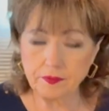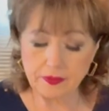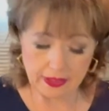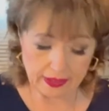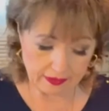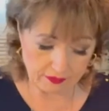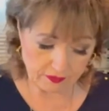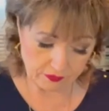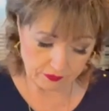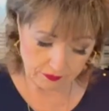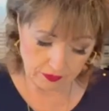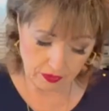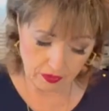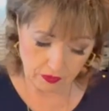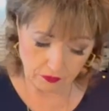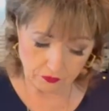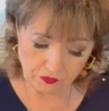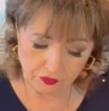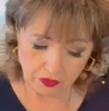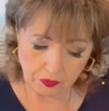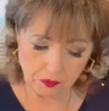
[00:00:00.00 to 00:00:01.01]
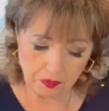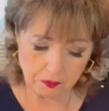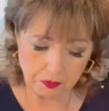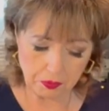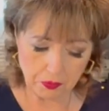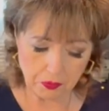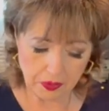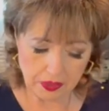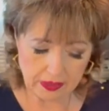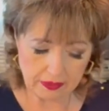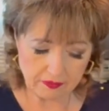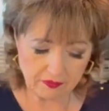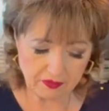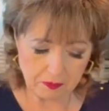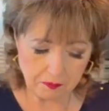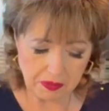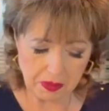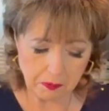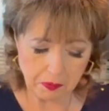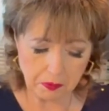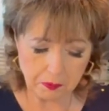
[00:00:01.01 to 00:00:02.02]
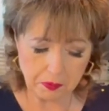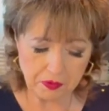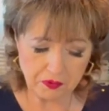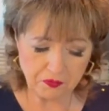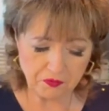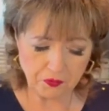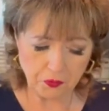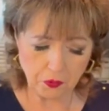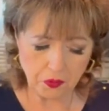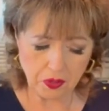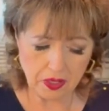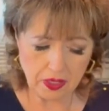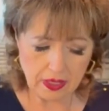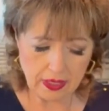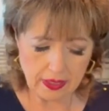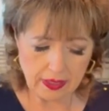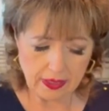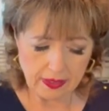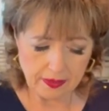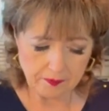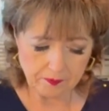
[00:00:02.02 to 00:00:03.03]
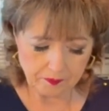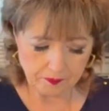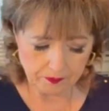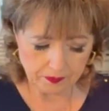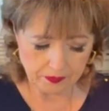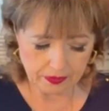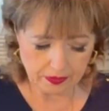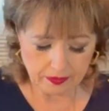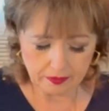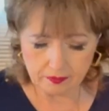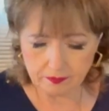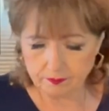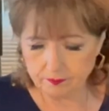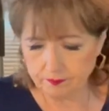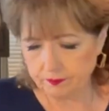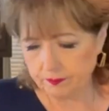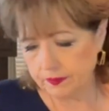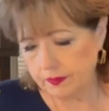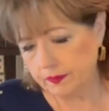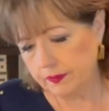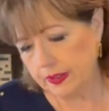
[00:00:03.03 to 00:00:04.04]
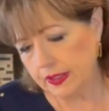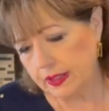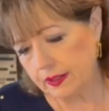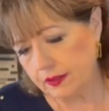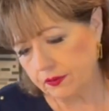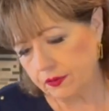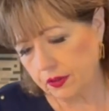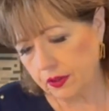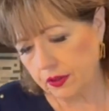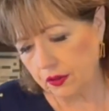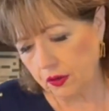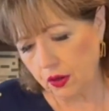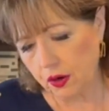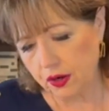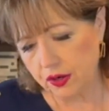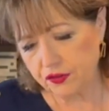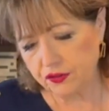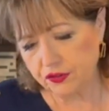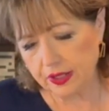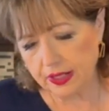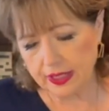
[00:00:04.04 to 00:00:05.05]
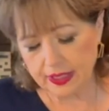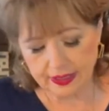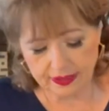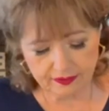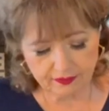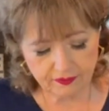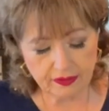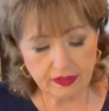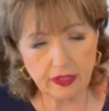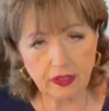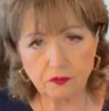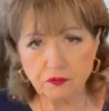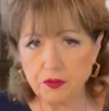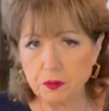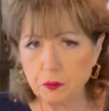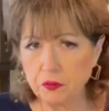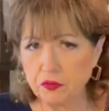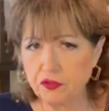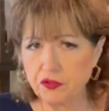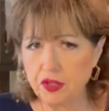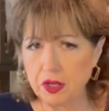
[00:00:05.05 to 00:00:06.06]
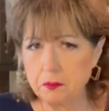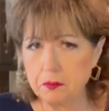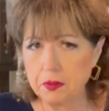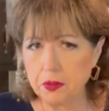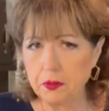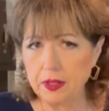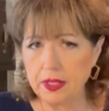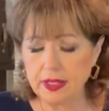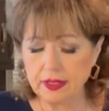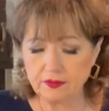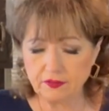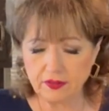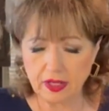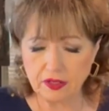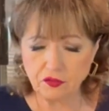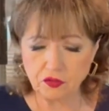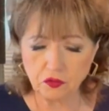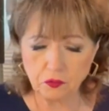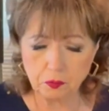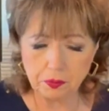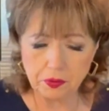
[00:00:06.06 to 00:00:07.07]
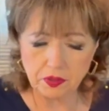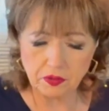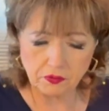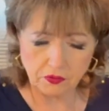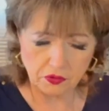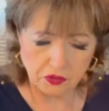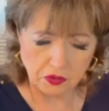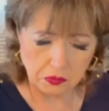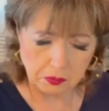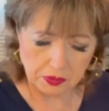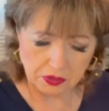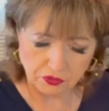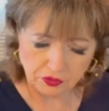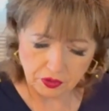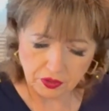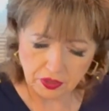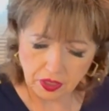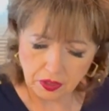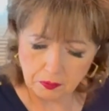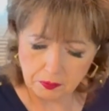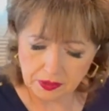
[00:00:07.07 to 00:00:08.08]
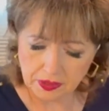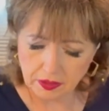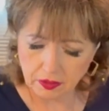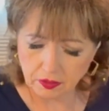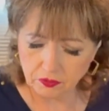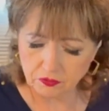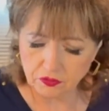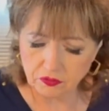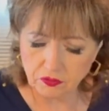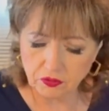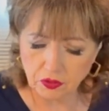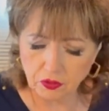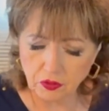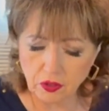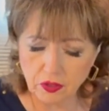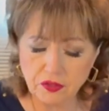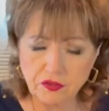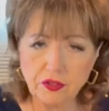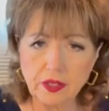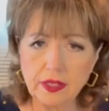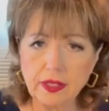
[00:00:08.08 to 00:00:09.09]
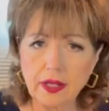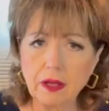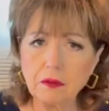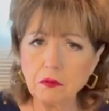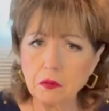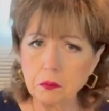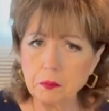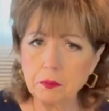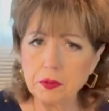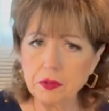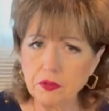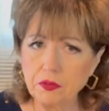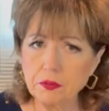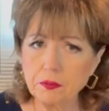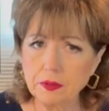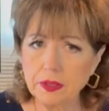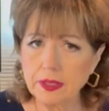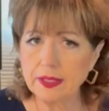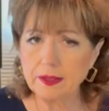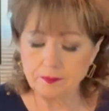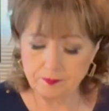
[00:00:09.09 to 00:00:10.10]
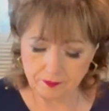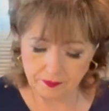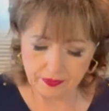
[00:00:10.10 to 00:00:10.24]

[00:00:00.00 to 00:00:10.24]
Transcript: That's also important. Some people put 4. These are large eggs. Now, if it was jumbo eggs, I'd just put 2, but because it's a large egg, I'm going to put 3.